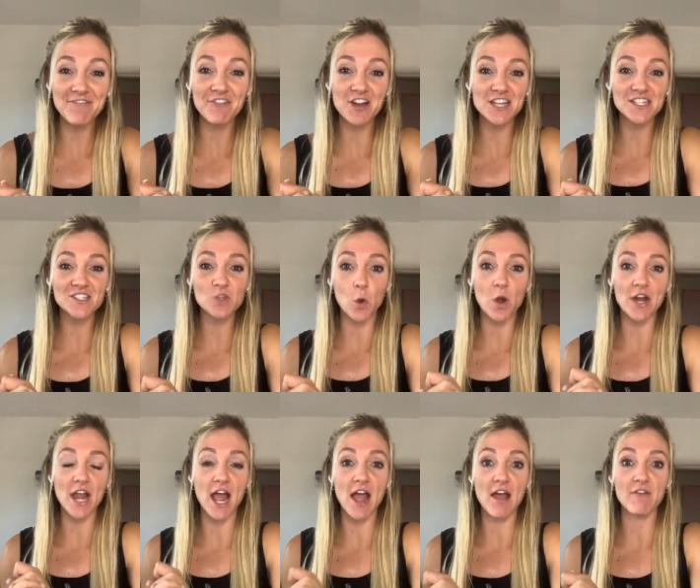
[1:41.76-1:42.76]
different
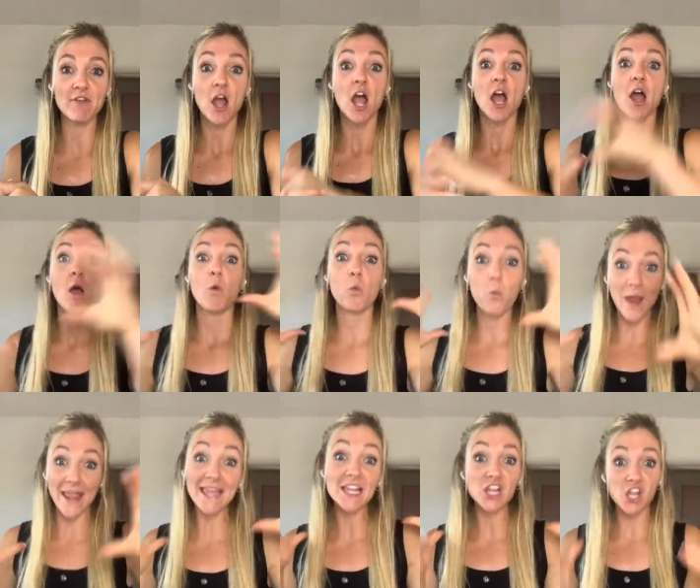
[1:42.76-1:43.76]
sort of
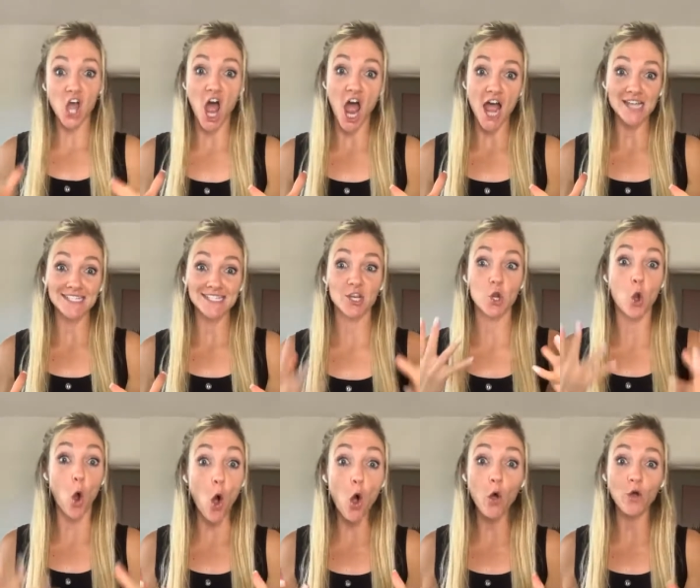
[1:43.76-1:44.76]
weight loss
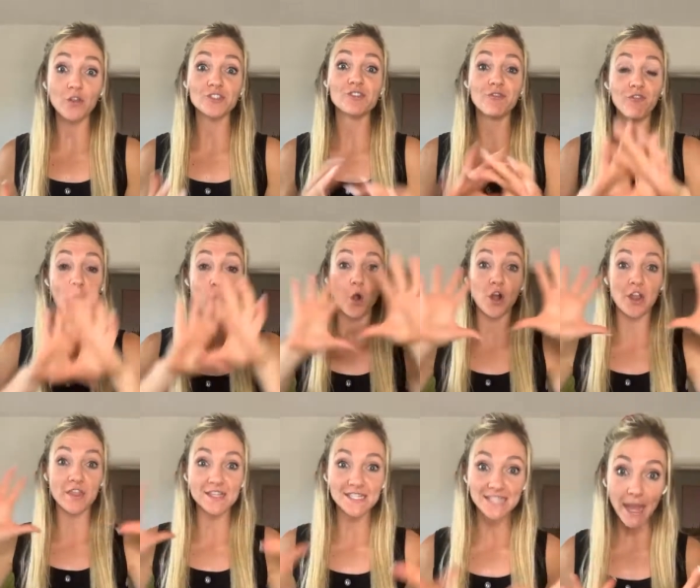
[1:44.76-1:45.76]
goals
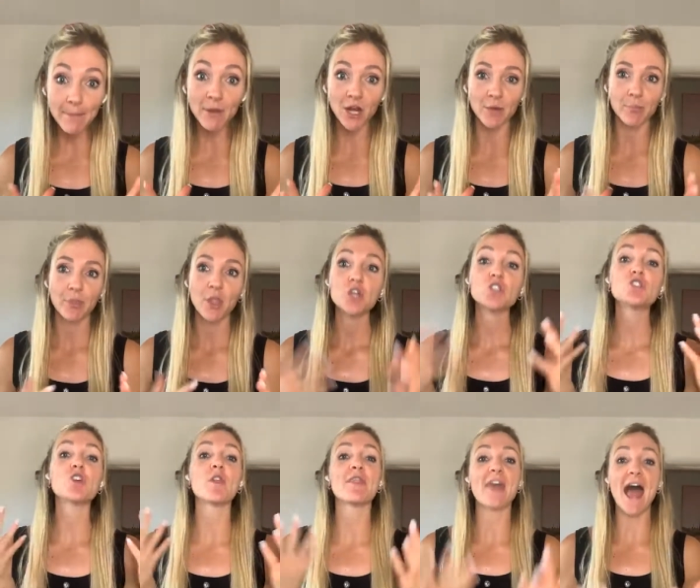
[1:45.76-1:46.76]
for the summer
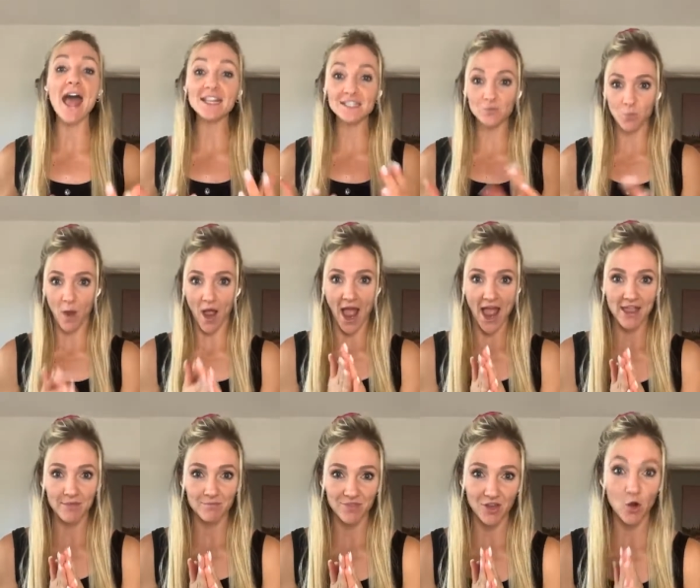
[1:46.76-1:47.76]
so that's
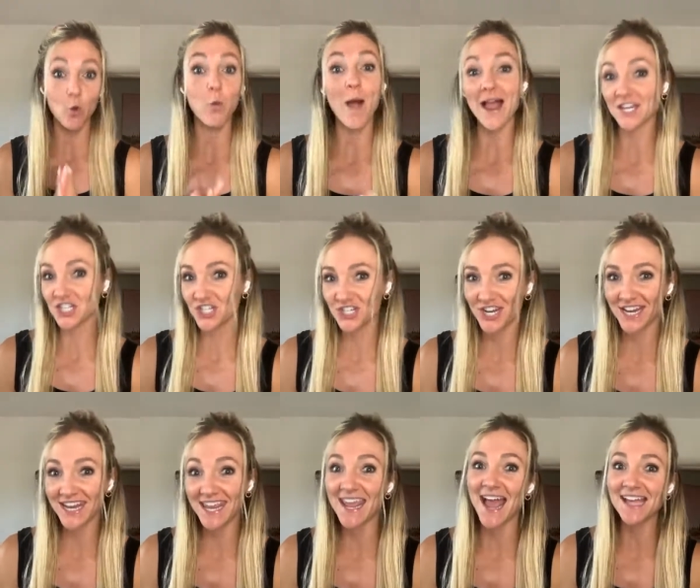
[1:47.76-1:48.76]
why the
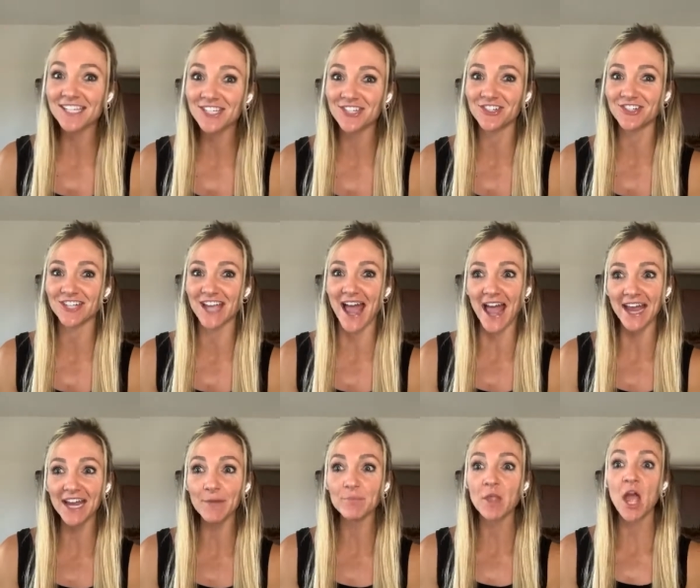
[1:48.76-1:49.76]
question
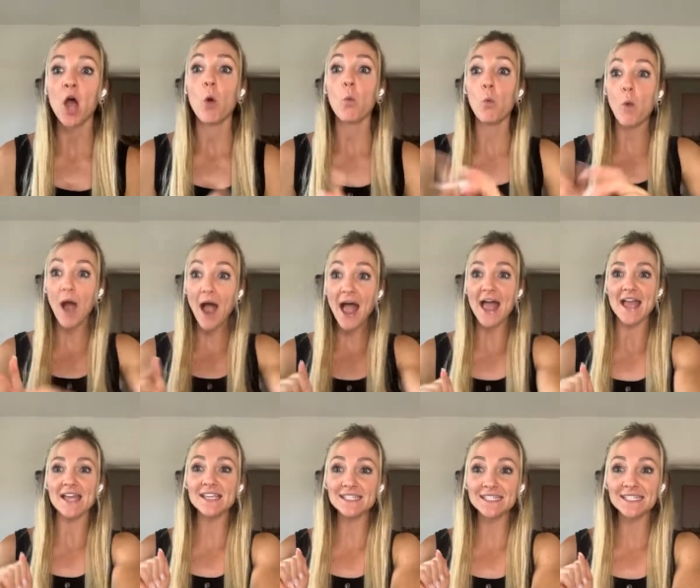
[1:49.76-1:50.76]
yesterday
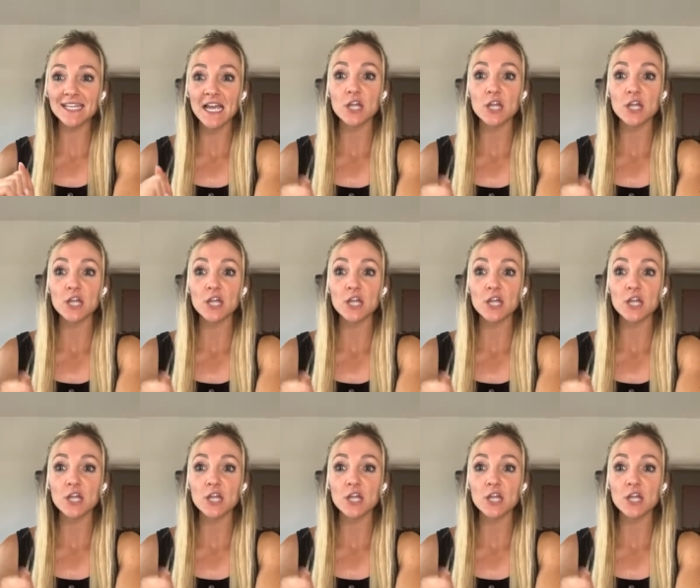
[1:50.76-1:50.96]
was